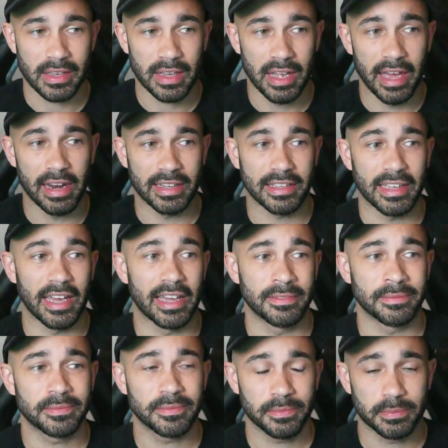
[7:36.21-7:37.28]
and I can
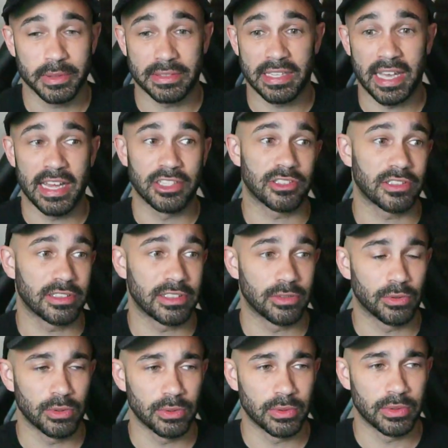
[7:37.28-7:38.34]
potentially
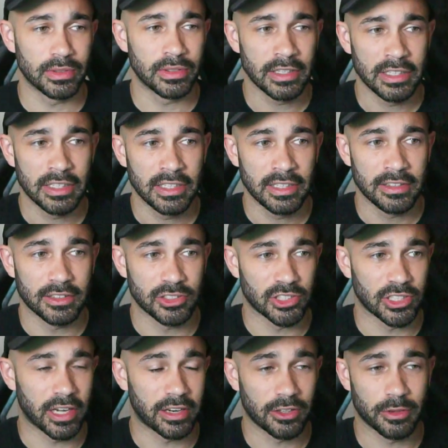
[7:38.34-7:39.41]
ruin the
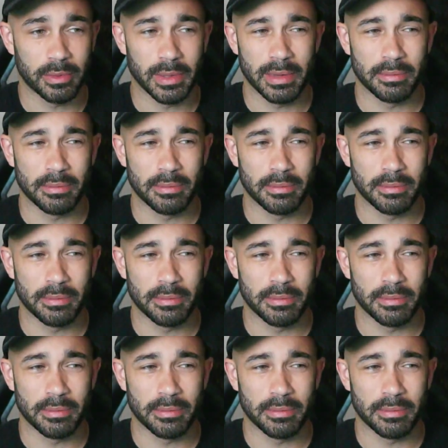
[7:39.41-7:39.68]
shot a little bit.